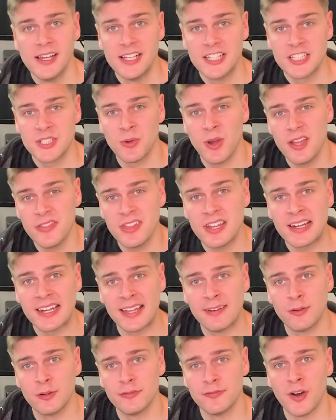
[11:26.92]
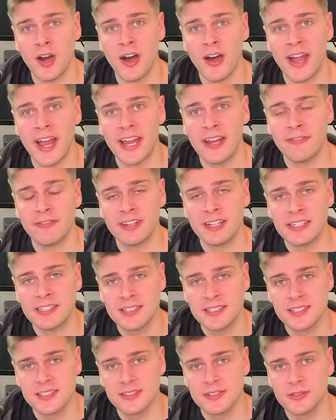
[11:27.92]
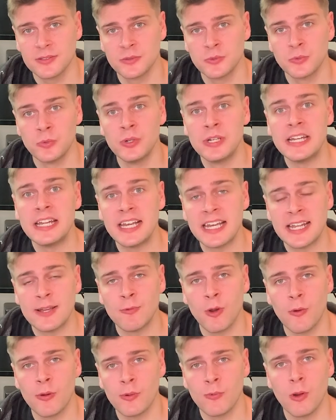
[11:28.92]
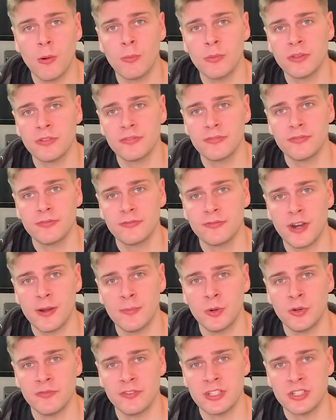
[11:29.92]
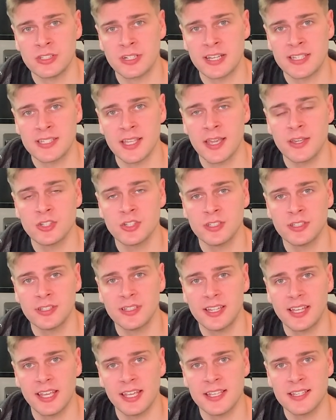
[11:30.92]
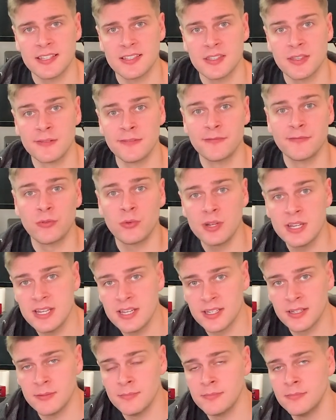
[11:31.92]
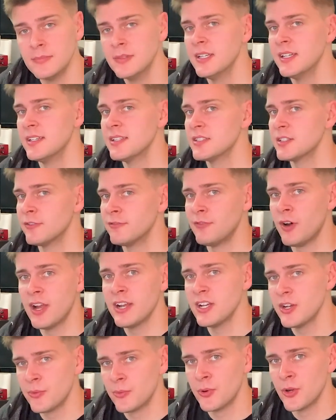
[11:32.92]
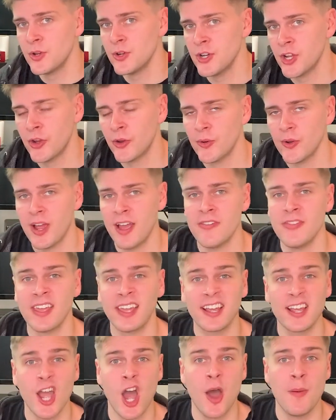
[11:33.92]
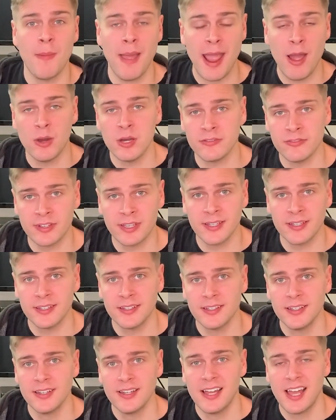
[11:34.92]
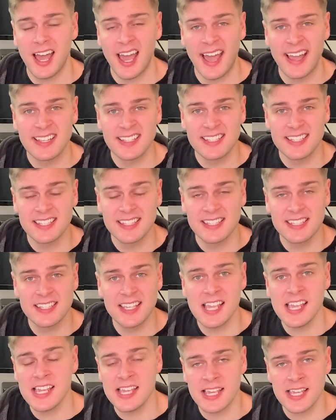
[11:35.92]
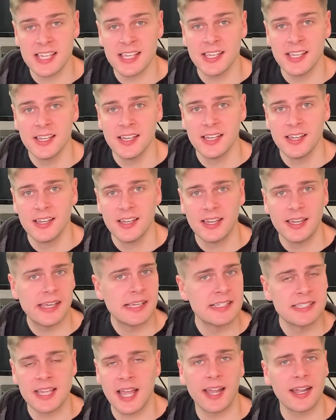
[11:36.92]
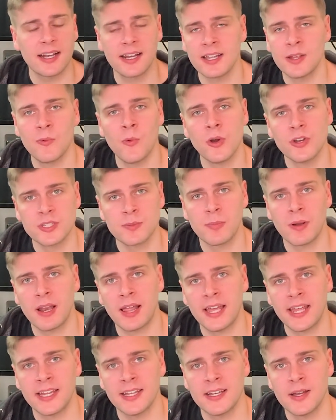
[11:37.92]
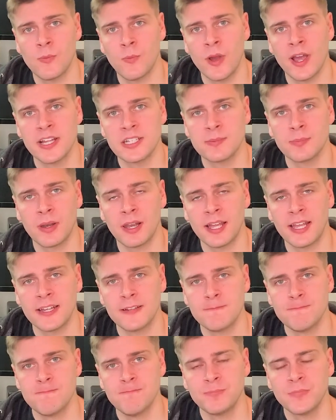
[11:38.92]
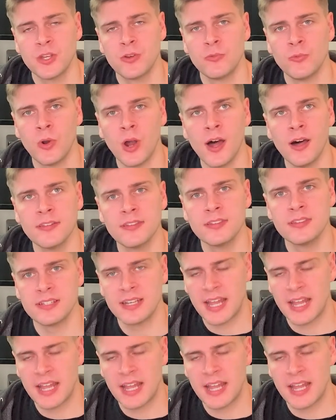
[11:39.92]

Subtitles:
So I think level 5 is really what we want with fretboard visualization, is the freedom to find a root note and then come out of it and see exactly what to play and where to play, rather than